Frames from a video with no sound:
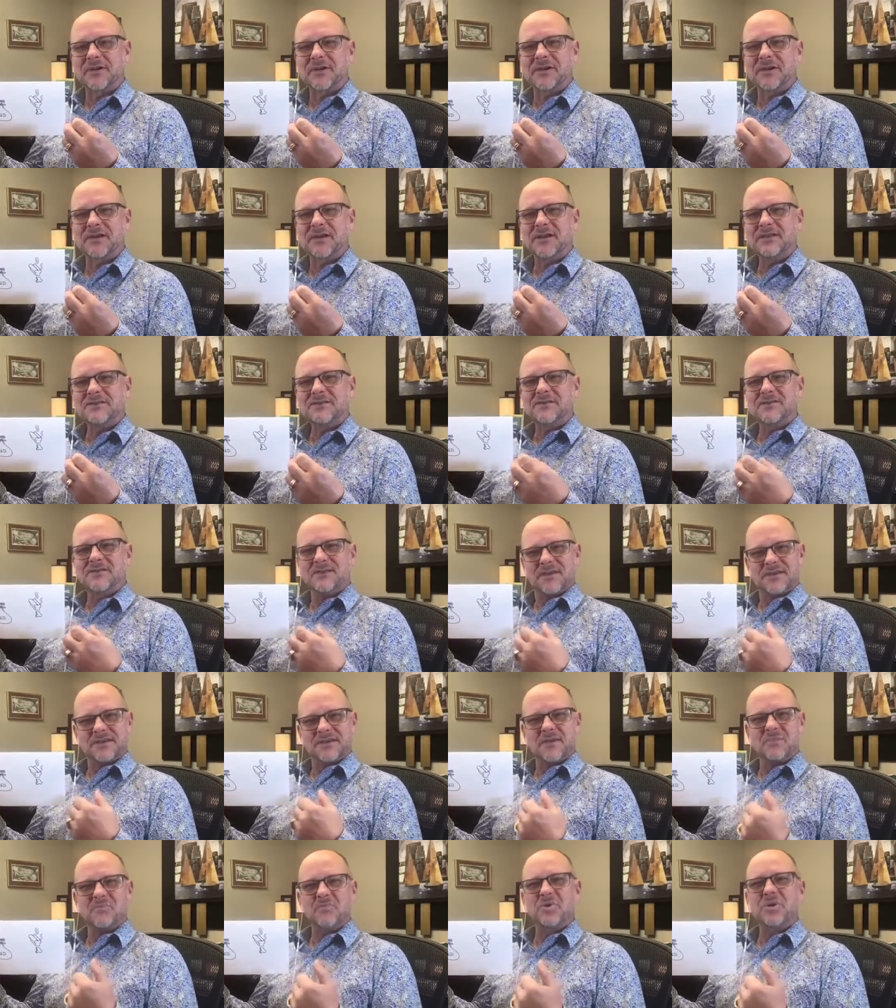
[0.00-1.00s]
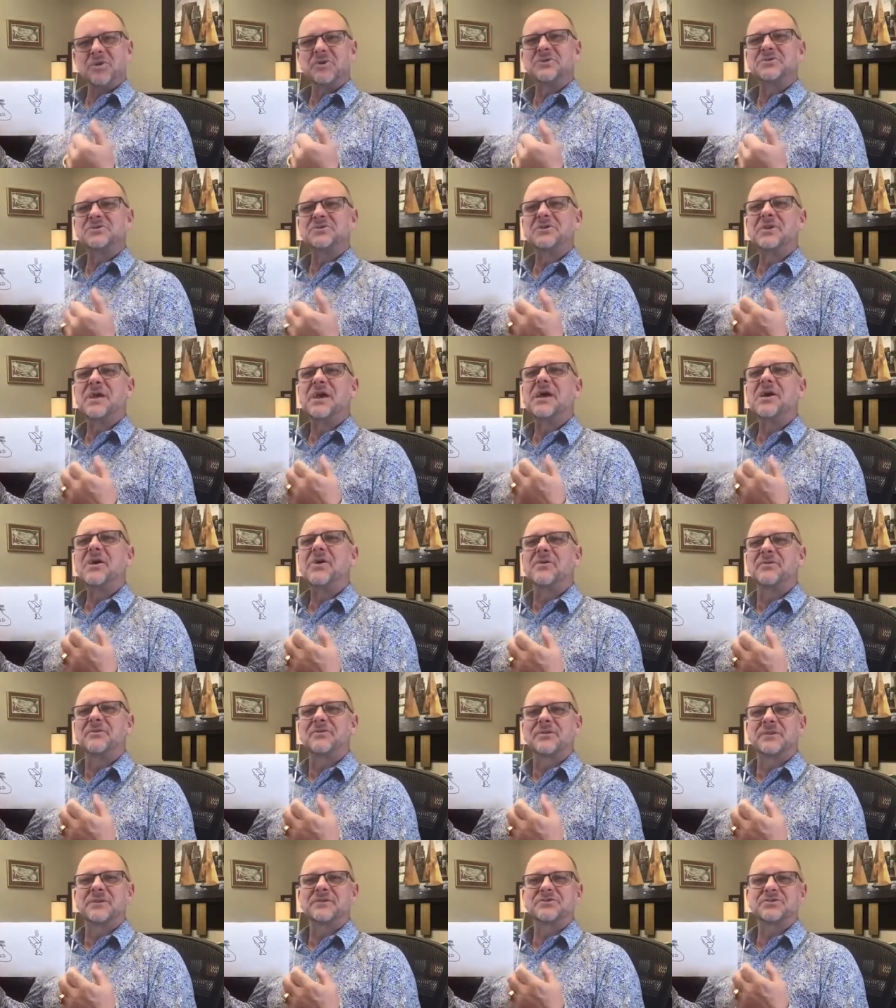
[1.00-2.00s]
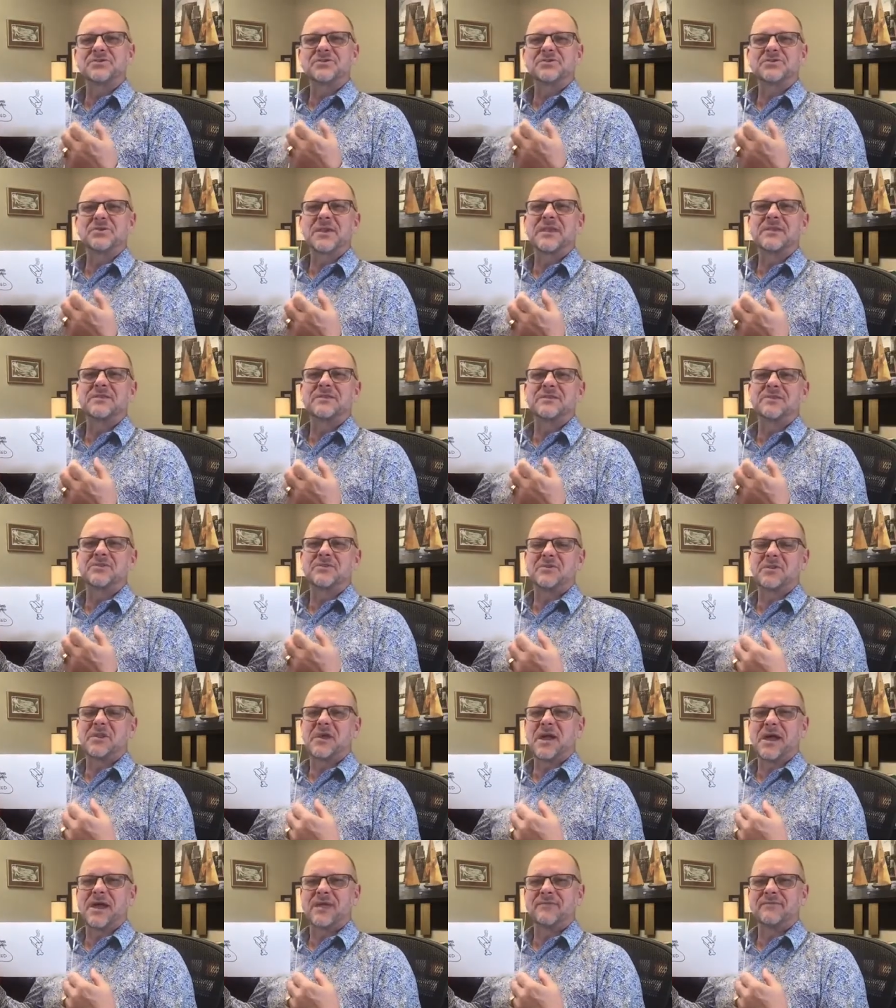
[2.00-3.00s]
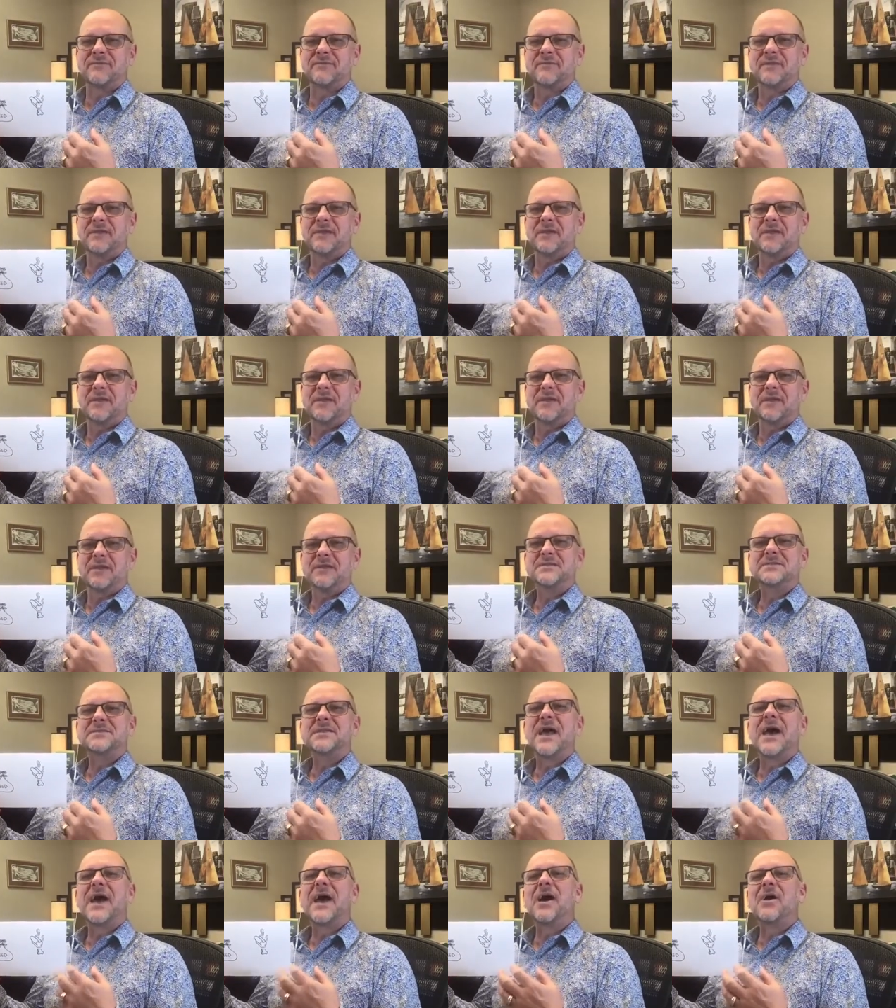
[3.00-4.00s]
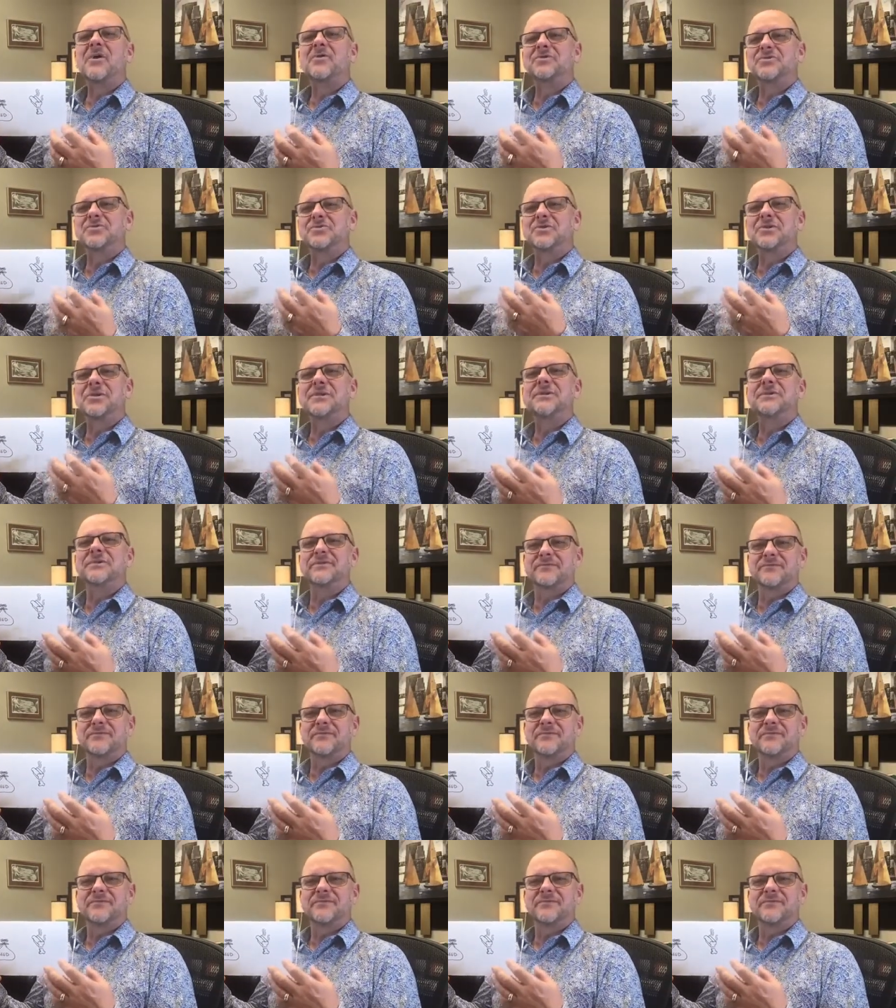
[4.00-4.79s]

It's a thing that builds your health and your strength in your life. It's how you live.